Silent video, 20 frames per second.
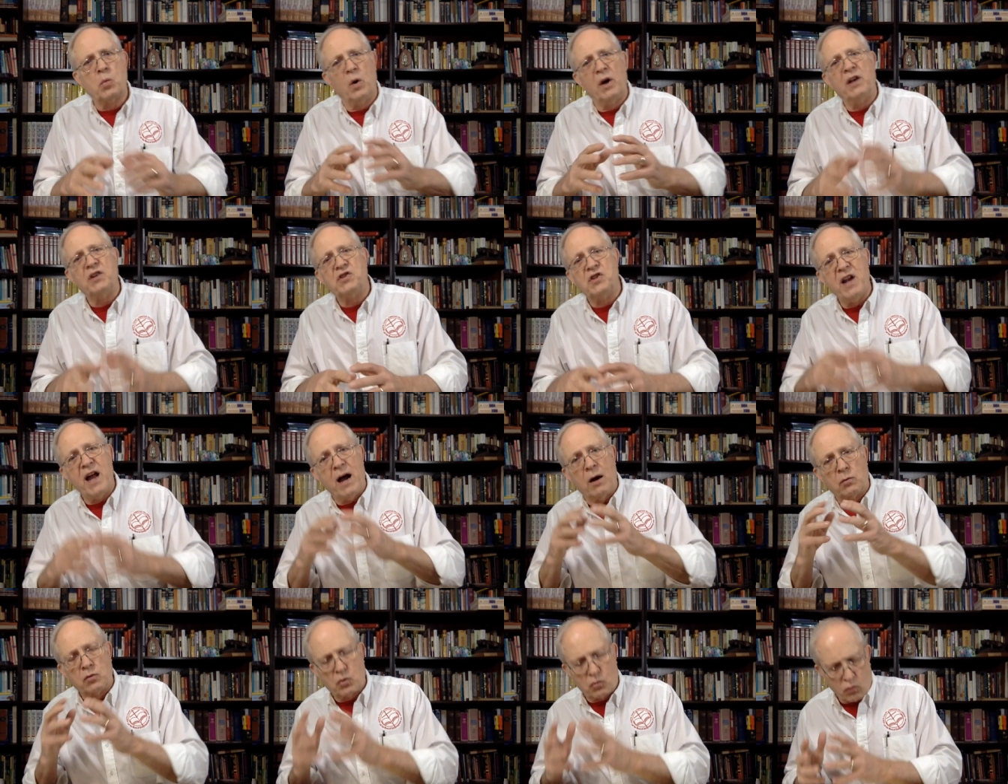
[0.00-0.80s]
what is
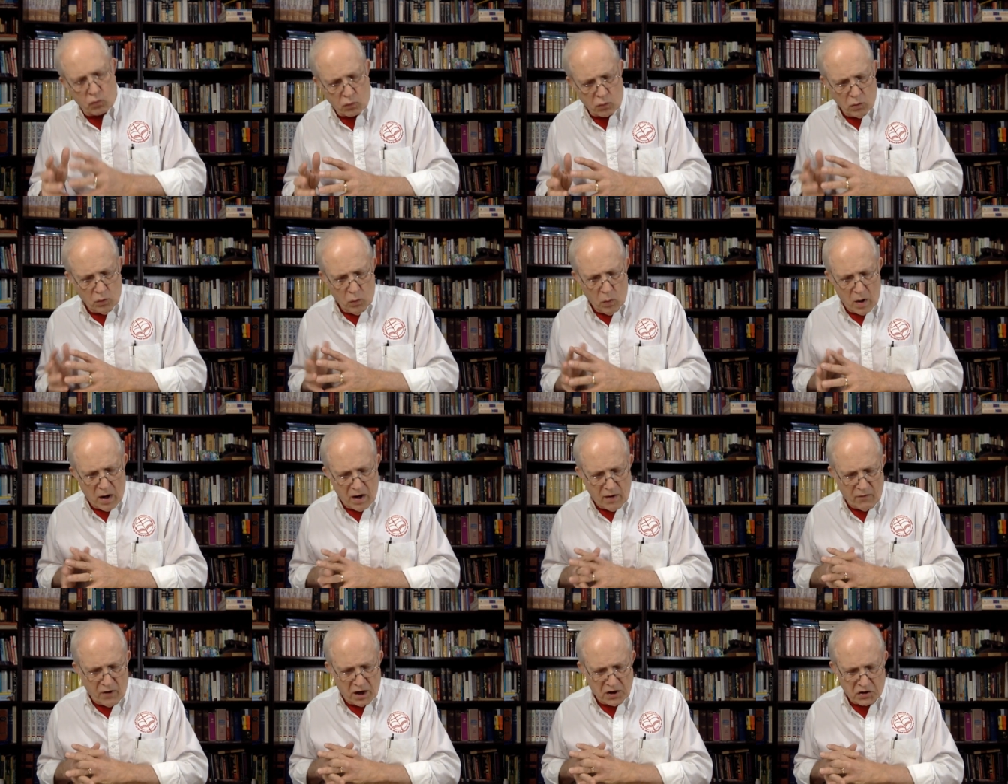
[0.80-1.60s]
now true
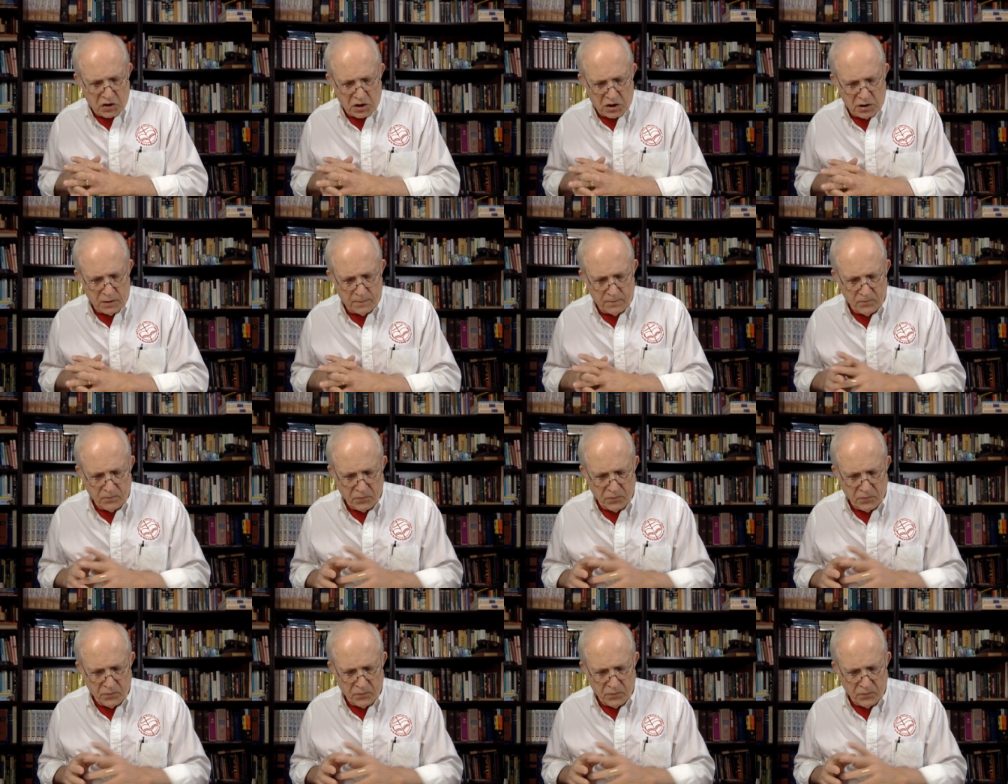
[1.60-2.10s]
of us.